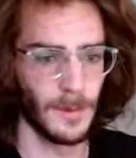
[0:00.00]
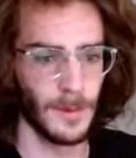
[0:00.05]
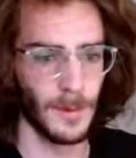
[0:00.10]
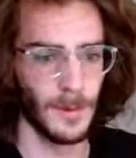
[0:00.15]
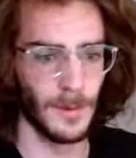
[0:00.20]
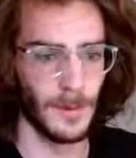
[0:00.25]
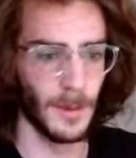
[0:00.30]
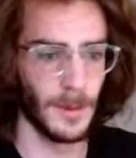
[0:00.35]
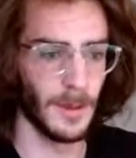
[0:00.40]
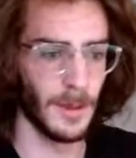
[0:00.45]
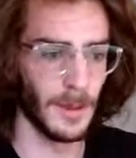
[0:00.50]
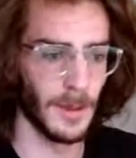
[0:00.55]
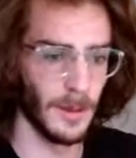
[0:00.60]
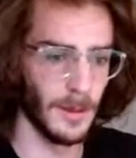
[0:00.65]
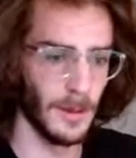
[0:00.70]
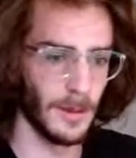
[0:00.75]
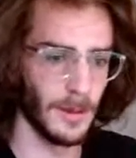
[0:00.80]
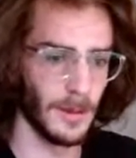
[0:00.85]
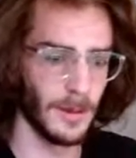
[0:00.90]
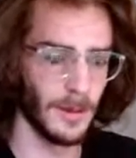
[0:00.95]
it's kind of like,
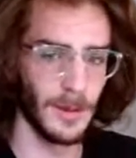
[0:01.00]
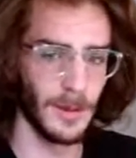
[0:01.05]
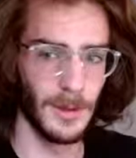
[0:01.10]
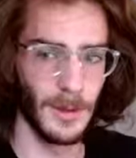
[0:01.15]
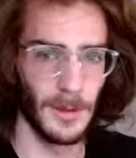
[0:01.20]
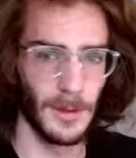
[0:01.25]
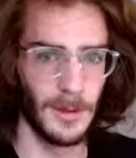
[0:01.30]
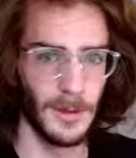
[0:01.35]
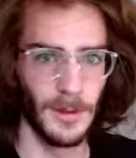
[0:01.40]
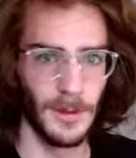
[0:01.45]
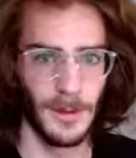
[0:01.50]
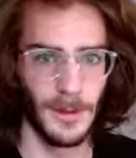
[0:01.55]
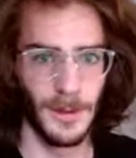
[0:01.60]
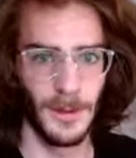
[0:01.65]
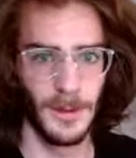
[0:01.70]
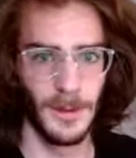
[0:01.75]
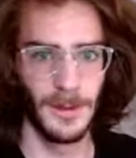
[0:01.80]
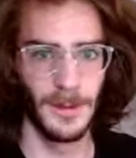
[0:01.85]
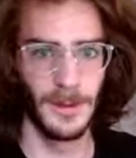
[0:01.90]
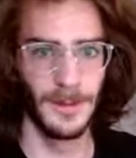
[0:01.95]
oh, leave it in there, and
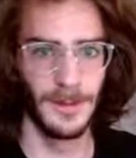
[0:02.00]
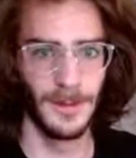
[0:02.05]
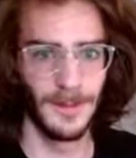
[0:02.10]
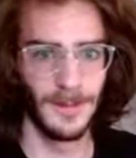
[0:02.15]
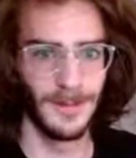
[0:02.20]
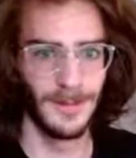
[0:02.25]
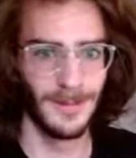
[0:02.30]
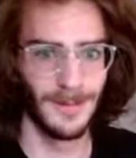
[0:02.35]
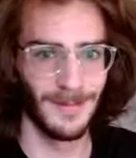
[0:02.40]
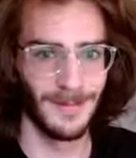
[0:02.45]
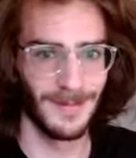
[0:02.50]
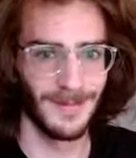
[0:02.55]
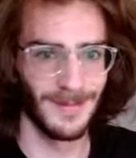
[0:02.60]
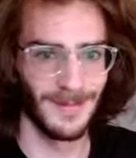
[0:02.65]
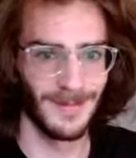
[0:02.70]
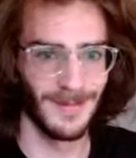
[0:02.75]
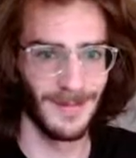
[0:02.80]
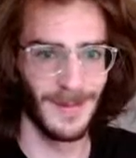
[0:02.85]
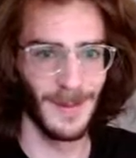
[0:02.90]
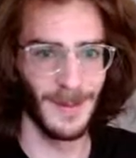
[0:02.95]
like
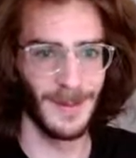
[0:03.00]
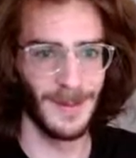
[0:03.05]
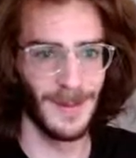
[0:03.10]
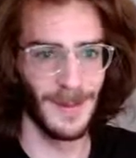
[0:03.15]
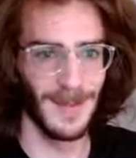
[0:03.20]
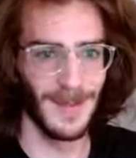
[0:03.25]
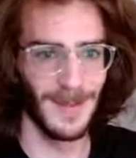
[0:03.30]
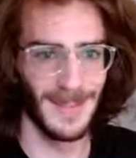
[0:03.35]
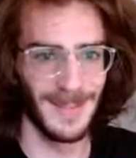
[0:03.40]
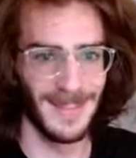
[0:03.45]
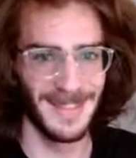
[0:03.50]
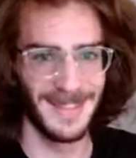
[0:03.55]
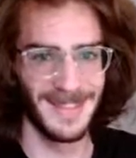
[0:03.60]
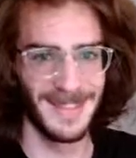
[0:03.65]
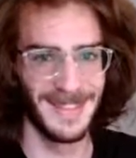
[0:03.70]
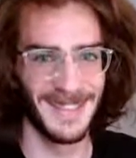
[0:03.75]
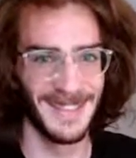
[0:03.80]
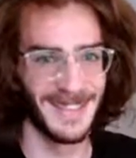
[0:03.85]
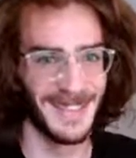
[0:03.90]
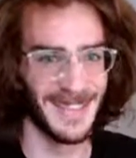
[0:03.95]
you have to pay
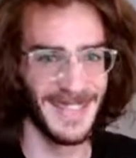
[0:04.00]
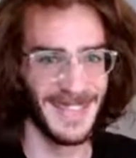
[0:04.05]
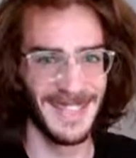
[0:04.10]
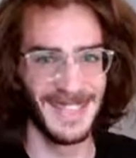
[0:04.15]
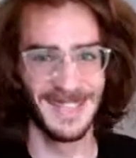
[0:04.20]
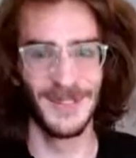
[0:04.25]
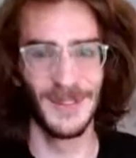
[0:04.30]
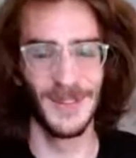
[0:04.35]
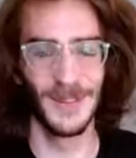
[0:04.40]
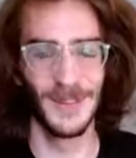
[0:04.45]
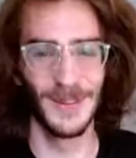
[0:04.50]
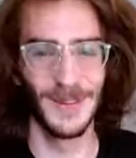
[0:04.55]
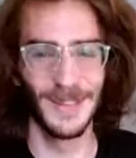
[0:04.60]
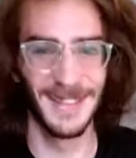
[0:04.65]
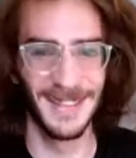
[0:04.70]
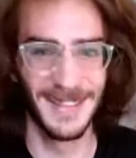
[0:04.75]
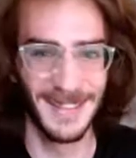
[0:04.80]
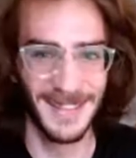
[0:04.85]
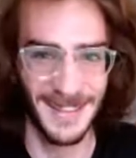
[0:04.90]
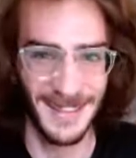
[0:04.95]
less because people
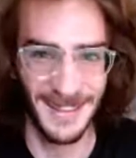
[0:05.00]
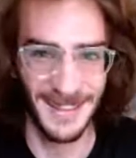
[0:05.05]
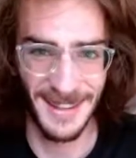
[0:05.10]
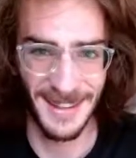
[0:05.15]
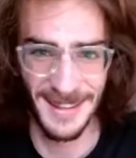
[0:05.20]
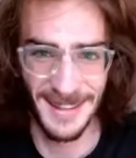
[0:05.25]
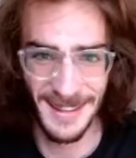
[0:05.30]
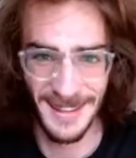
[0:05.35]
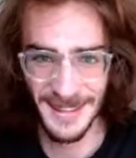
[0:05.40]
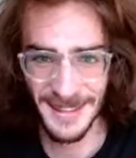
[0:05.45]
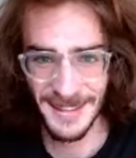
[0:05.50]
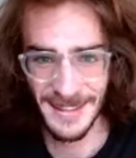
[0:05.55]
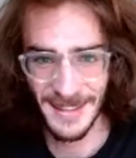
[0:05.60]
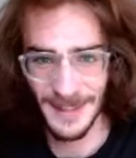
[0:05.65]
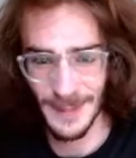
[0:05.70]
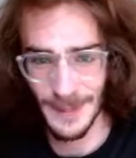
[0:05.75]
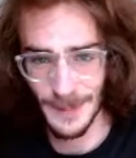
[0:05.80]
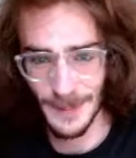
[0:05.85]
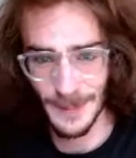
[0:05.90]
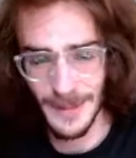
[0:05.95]
just click on it and
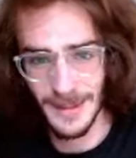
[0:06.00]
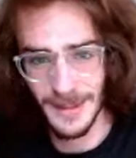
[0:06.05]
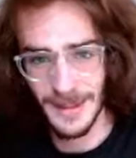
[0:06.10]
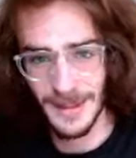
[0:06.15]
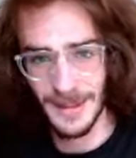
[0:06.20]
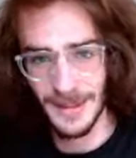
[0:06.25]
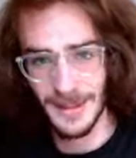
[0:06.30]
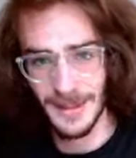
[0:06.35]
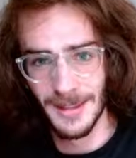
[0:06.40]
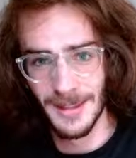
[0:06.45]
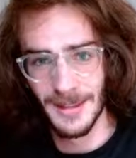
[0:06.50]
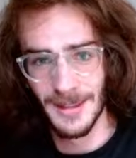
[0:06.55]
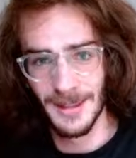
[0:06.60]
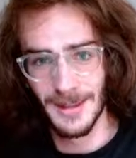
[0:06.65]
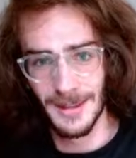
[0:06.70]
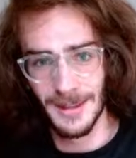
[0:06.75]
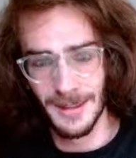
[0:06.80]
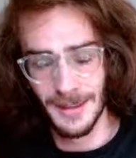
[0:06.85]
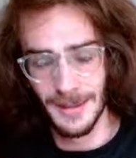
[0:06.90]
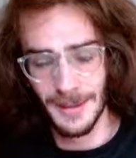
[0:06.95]
sign up.
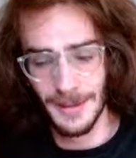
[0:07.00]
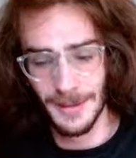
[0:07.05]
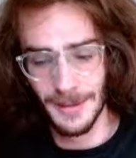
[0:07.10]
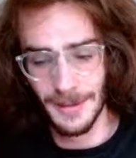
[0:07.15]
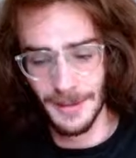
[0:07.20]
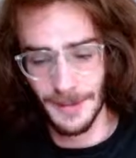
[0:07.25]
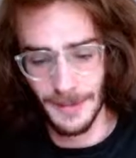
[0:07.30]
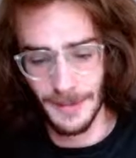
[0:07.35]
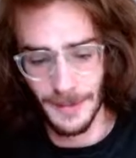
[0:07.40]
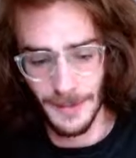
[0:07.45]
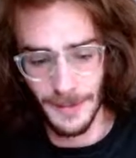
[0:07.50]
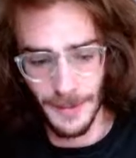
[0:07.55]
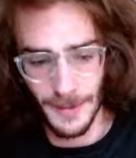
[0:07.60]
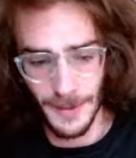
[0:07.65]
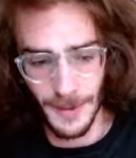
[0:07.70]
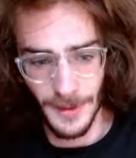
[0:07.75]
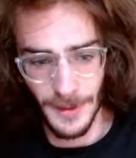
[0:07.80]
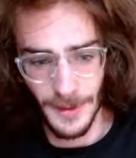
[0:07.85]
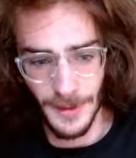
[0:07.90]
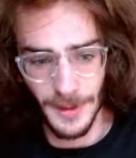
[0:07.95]
I
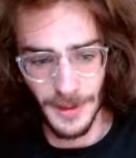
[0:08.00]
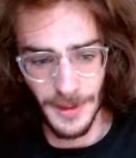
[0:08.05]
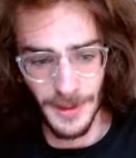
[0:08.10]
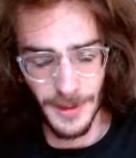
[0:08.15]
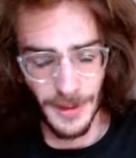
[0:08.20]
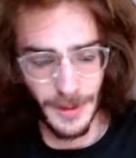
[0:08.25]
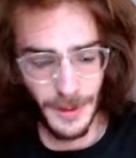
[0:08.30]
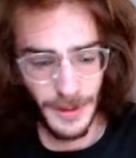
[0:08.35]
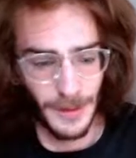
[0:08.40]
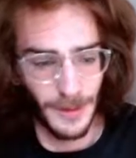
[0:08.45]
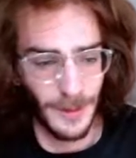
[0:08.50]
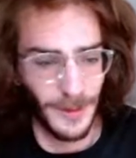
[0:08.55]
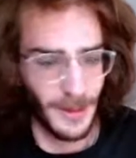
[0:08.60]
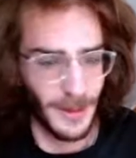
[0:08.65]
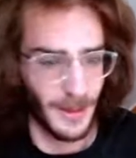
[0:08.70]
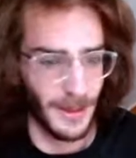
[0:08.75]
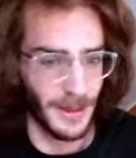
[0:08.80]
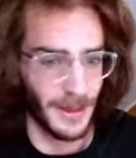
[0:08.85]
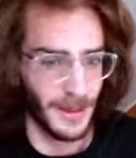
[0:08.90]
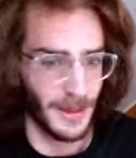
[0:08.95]
think it's also a good way to
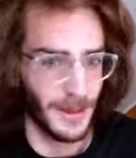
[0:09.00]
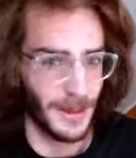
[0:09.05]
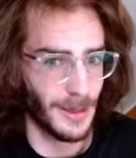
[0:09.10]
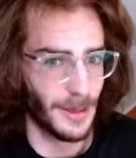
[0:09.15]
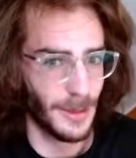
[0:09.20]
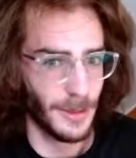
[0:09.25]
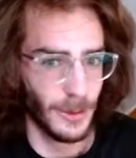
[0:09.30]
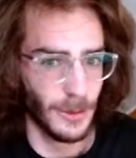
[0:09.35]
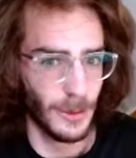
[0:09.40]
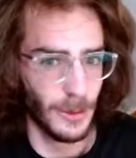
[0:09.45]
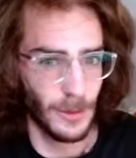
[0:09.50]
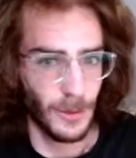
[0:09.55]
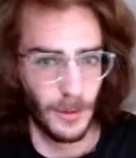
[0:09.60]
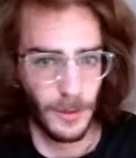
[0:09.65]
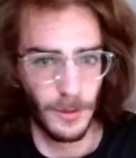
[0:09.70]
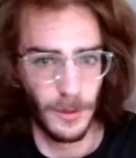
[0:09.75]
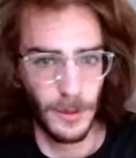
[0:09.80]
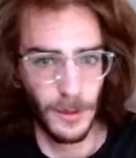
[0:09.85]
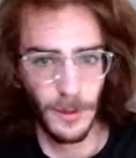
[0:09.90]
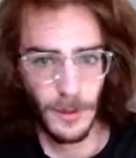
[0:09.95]
like introduce
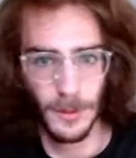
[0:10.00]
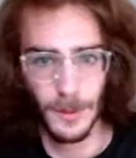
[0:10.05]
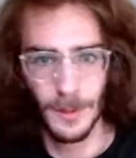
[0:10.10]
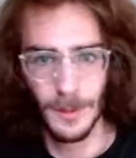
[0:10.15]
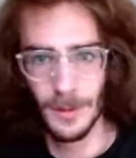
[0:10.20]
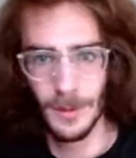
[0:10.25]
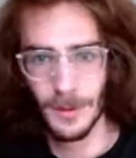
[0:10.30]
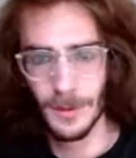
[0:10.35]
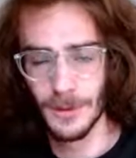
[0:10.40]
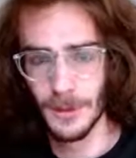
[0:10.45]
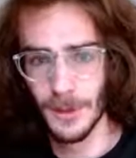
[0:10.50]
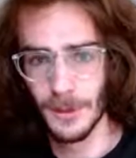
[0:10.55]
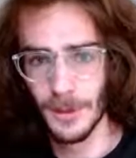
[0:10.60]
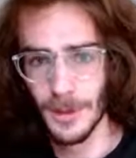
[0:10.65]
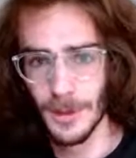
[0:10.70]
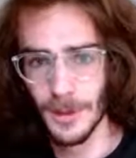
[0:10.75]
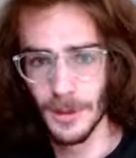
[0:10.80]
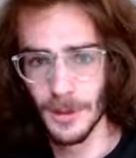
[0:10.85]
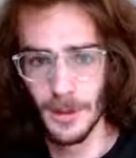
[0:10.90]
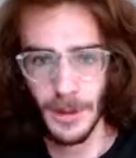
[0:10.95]
referrals to people. You can kind of
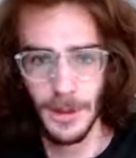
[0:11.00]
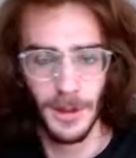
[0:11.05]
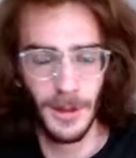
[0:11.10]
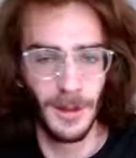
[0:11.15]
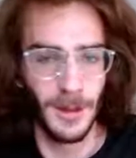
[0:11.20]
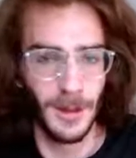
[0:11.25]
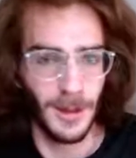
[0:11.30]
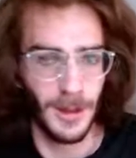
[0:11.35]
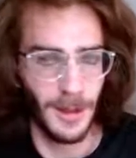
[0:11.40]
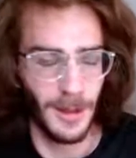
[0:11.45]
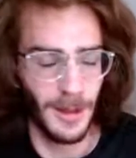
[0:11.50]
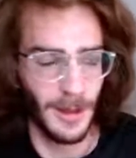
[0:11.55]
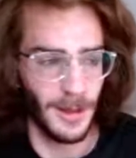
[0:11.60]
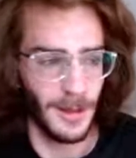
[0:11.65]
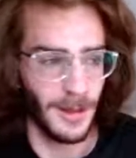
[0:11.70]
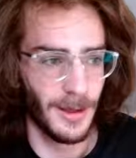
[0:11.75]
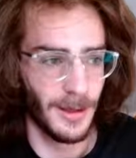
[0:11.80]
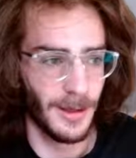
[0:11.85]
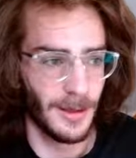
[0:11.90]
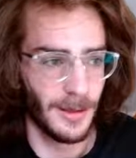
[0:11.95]
be like, hey,
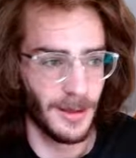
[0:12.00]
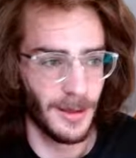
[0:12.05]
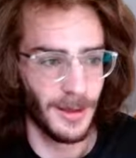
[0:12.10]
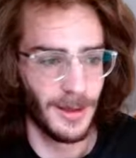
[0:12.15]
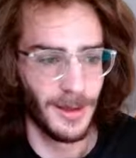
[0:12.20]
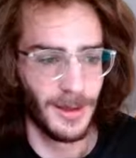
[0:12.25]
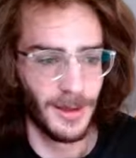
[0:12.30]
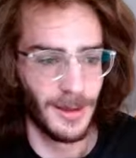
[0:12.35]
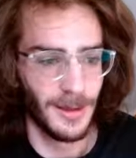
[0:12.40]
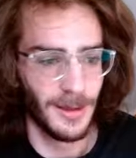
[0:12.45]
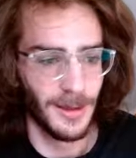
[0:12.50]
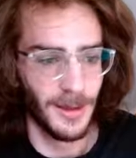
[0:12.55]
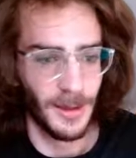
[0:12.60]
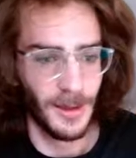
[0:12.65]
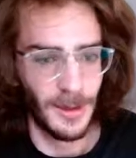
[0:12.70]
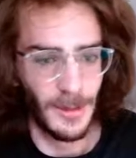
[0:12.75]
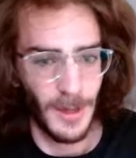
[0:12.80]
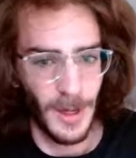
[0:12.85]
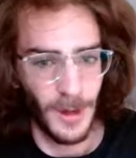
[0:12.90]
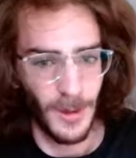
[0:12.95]
like
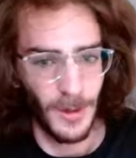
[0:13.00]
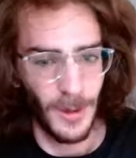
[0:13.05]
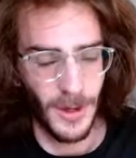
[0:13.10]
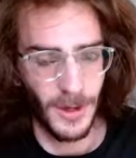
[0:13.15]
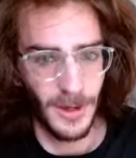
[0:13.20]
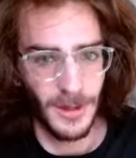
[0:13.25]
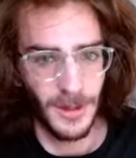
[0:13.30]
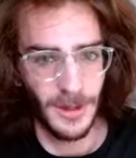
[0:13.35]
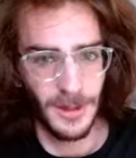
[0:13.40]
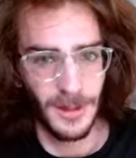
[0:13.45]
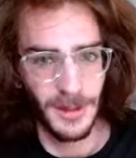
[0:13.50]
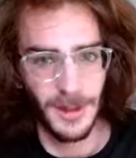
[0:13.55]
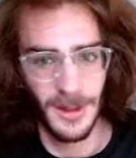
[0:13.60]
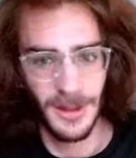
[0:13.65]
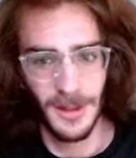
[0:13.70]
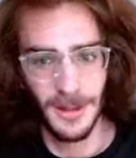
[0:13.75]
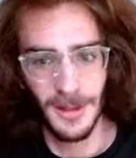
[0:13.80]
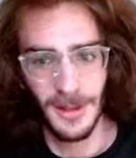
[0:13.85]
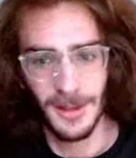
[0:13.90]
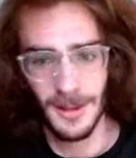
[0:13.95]
there's the powered by link in
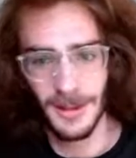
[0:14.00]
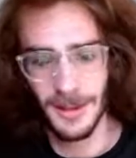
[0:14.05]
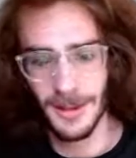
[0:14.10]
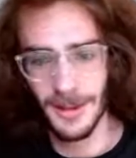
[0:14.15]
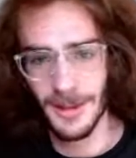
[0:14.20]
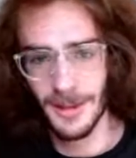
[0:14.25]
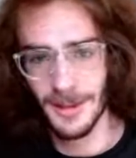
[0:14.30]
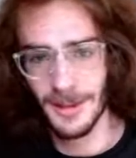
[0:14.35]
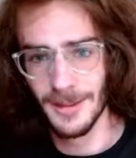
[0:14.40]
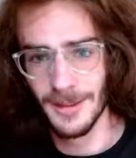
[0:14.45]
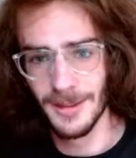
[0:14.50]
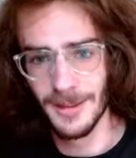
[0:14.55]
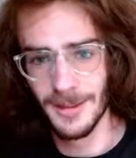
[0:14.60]
there, and like